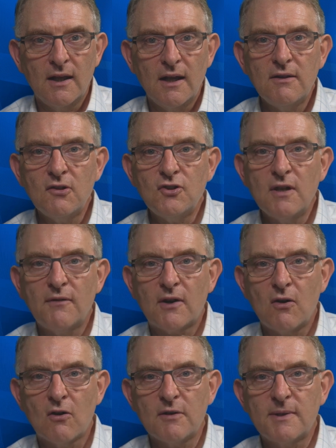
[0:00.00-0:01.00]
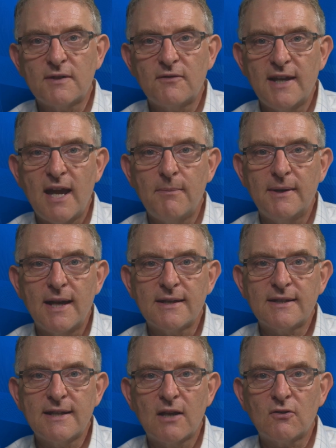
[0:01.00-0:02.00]
And the chief economist for the ABS
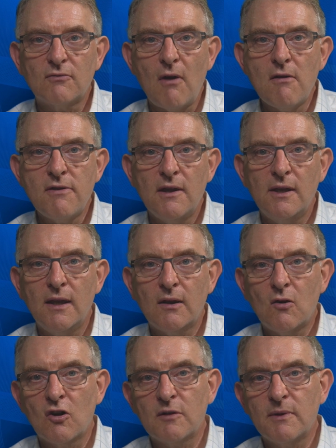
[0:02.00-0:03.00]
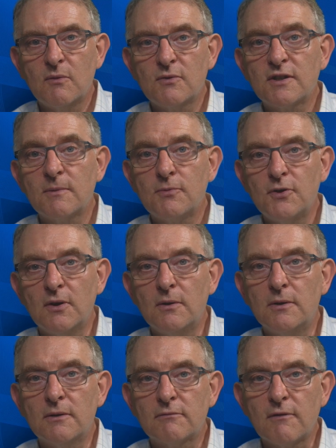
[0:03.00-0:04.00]
said growth in the economy was
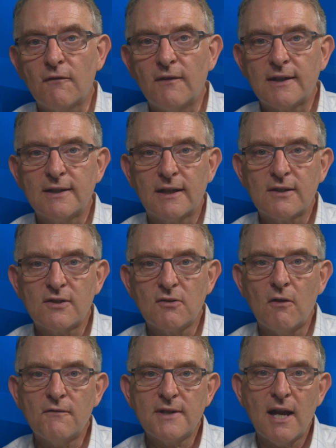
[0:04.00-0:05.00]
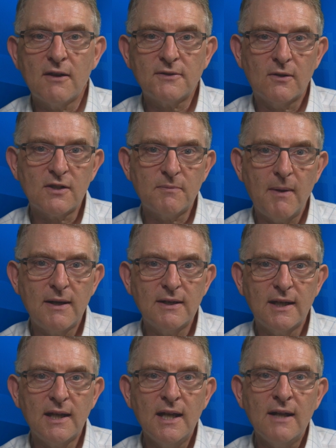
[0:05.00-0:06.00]
subdued, reflecting soft household
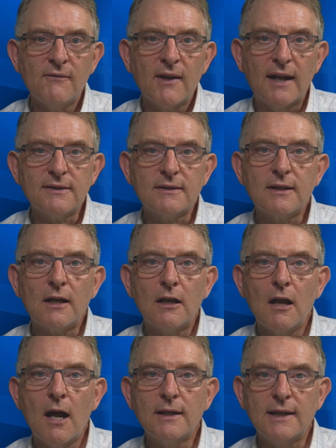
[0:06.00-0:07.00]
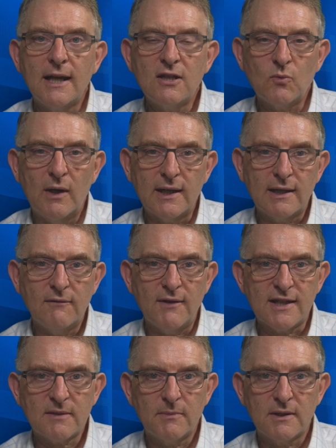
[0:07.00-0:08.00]
spending and a decline in dwelling
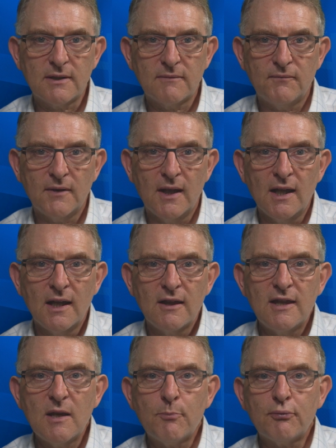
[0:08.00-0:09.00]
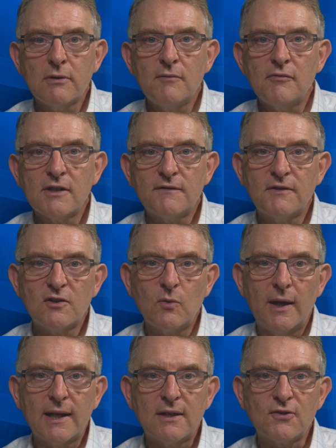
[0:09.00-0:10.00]
investment. The approvals for
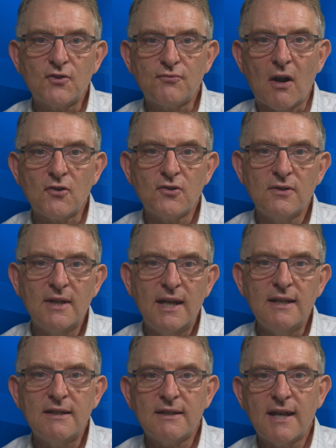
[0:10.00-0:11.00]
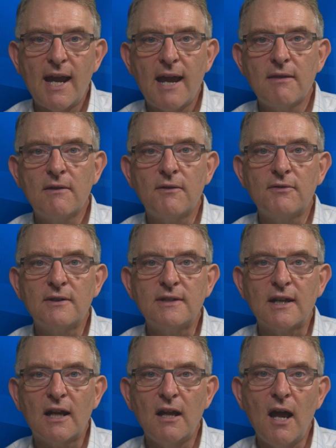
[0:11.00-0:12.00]
dwelling construction indicate that the
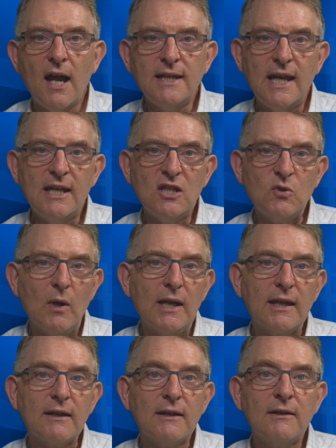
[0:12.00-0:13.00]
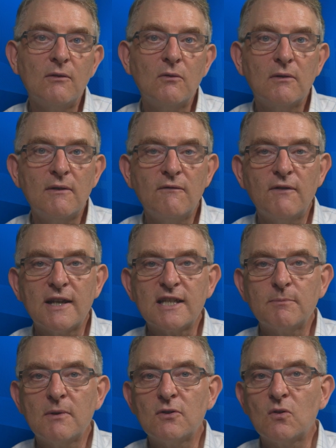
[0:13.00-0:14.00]
decline in dwelling
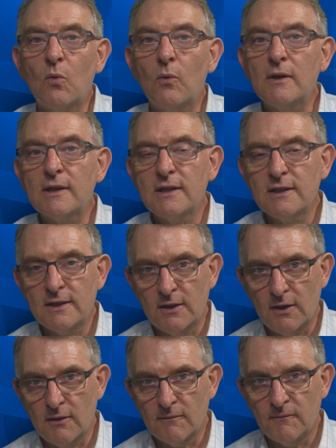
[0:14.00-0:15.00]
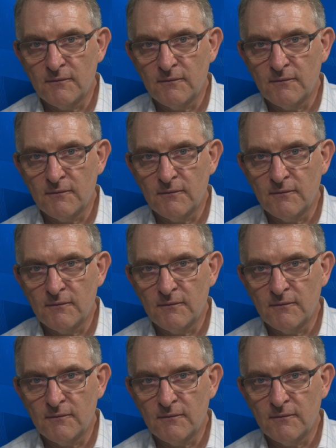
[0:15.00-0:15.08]
investment will continue.